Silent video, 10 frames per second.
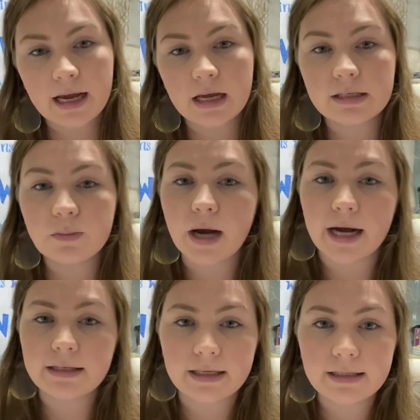is
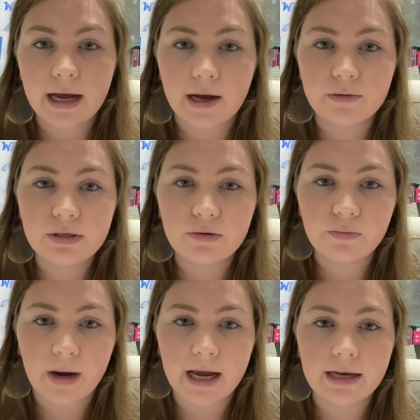practice how to
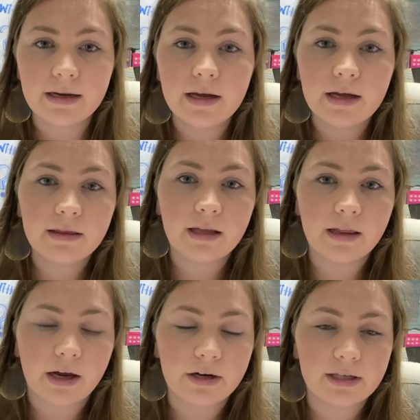write the
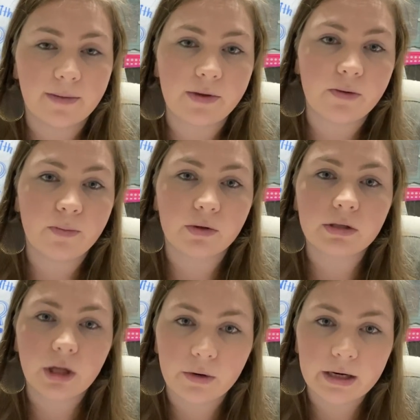letter W, both
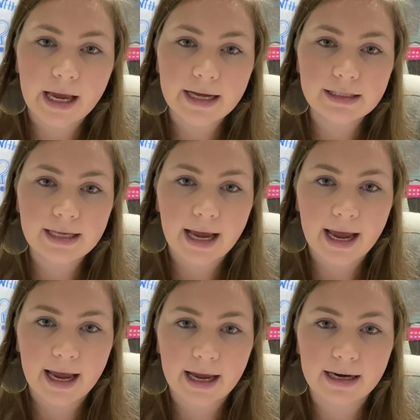lowercase
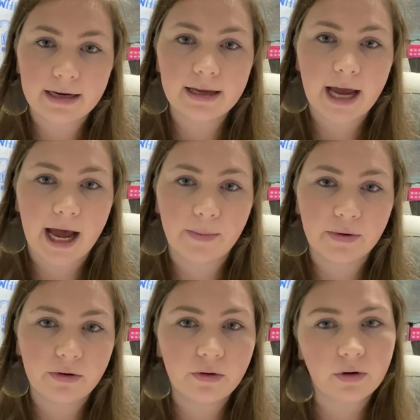and
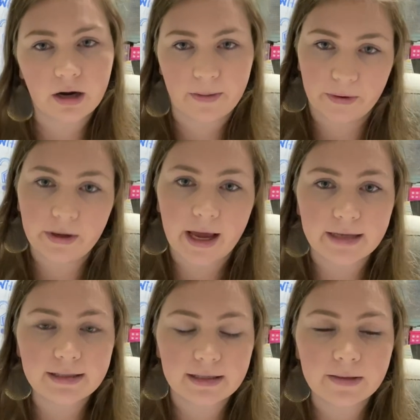capital or
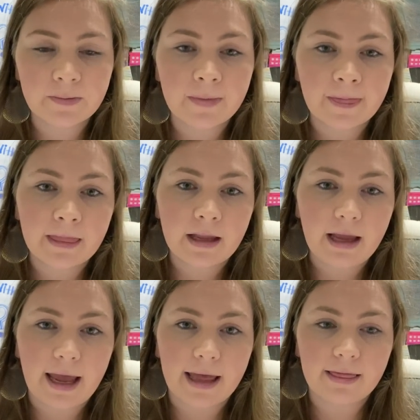uppercase.
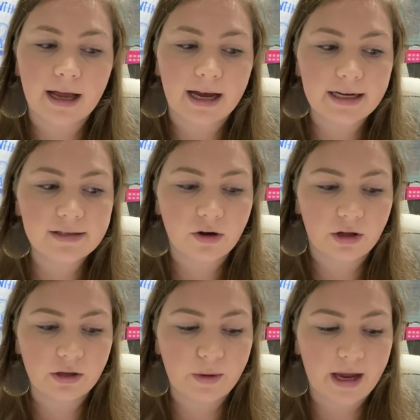And that is all
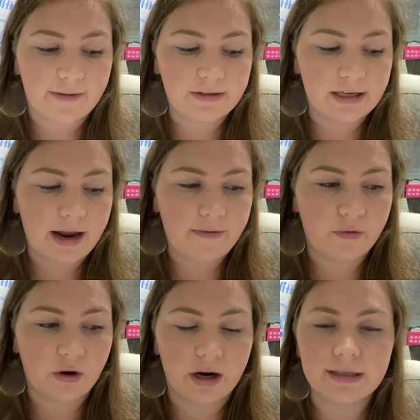that we have today
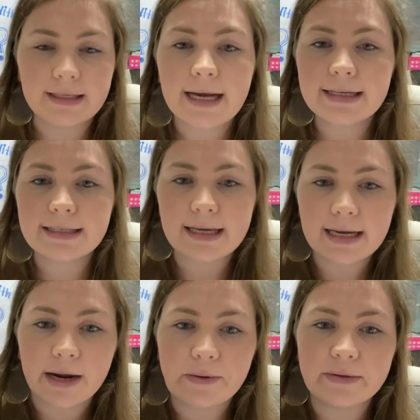for our Saxon.
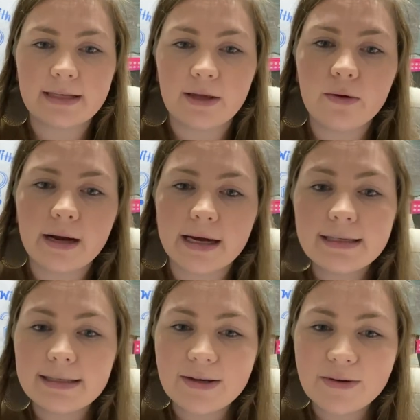I will see you guys
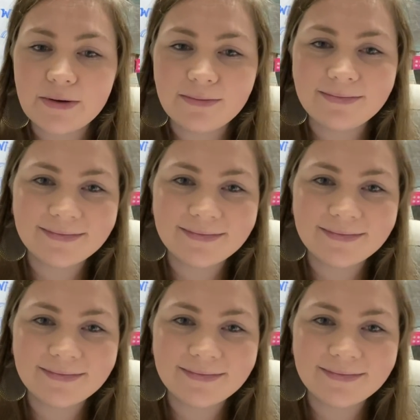soon.